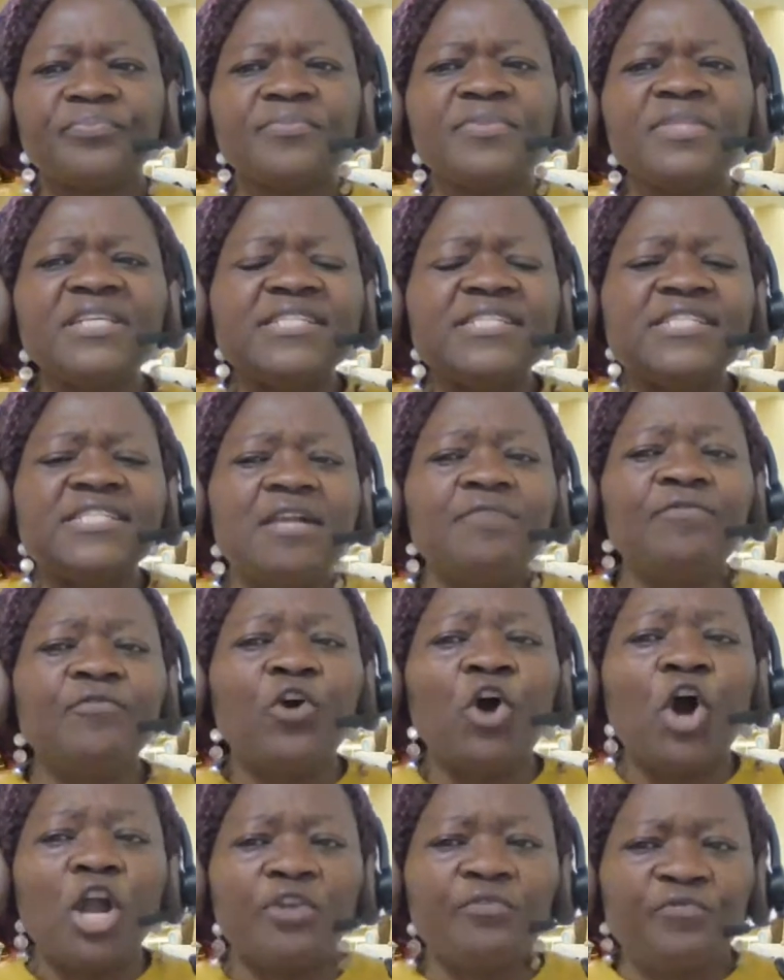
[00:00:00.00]

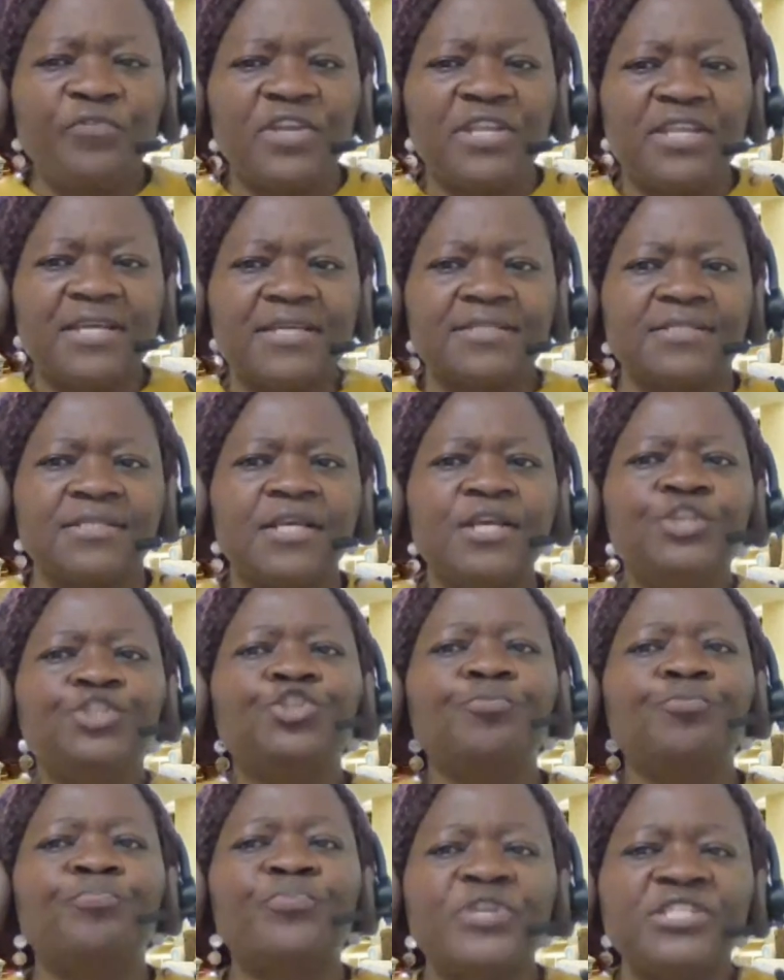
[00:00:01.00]
self-confidence
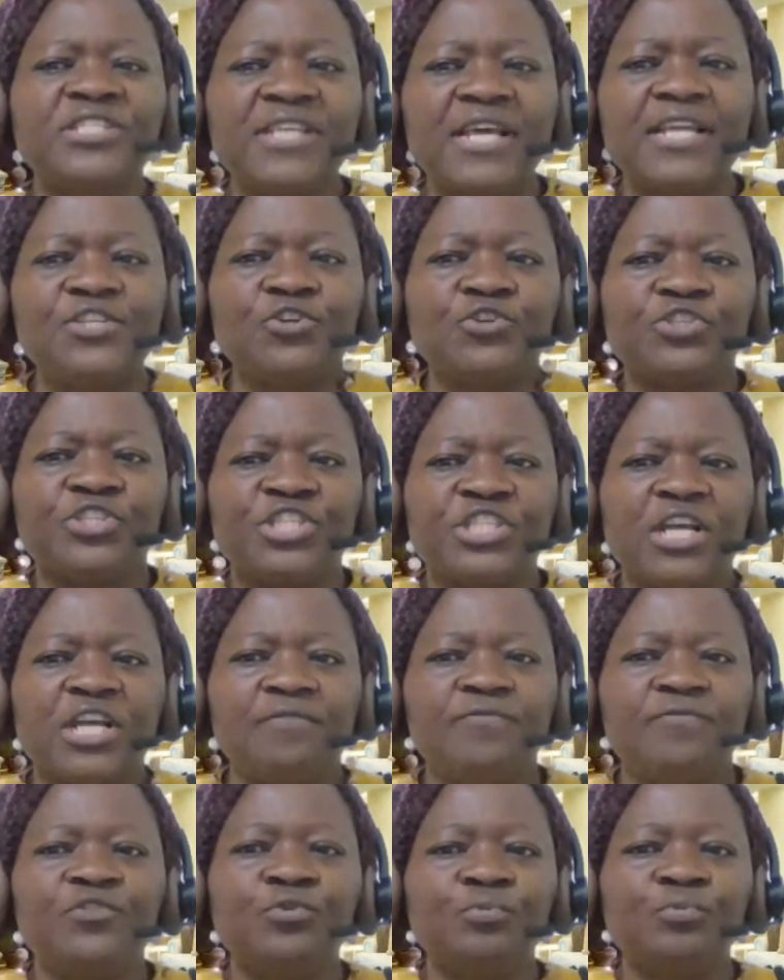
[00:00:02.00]
to present
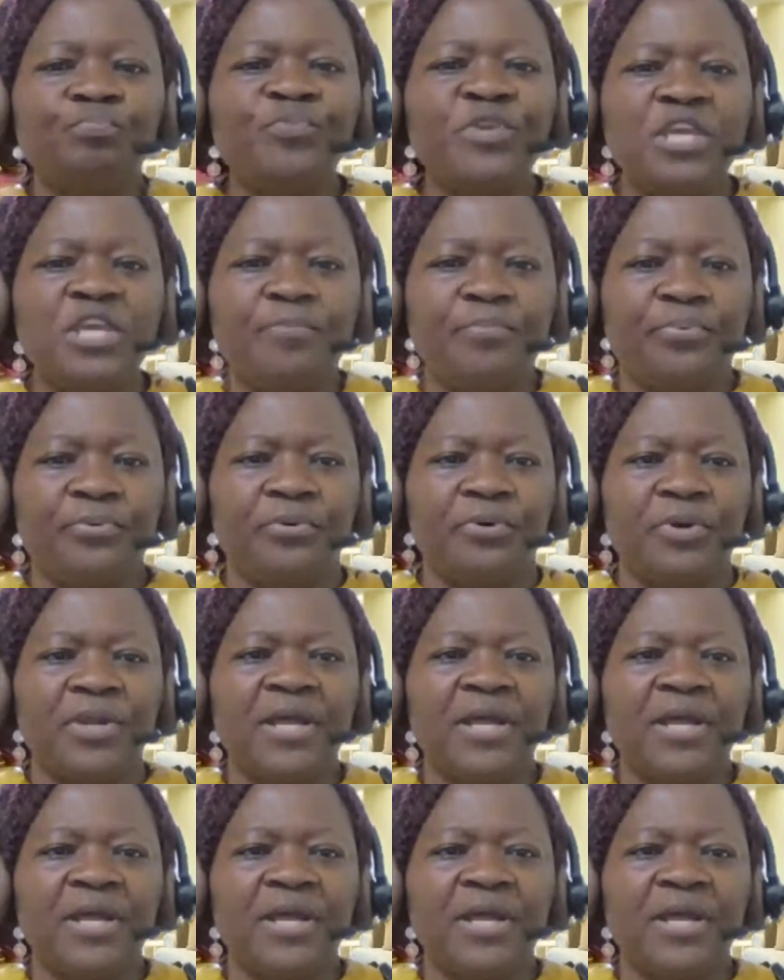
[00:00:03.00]
yourself to people